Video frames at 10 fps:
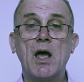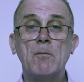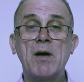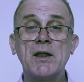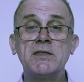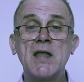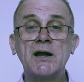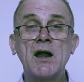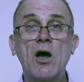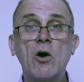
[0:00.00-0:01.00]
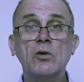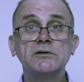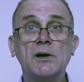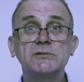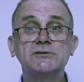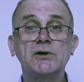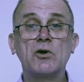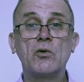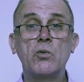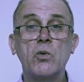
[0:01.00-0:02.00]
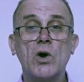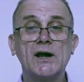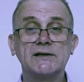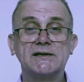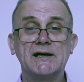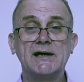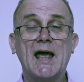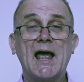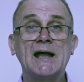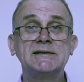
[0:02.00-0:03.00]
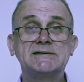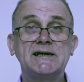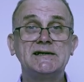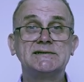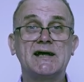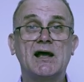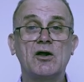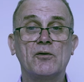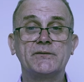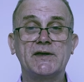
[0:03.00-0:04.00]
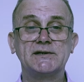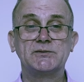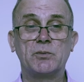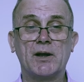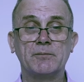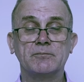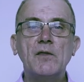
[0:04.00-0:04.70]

but none hold up to the quality and detail of this one.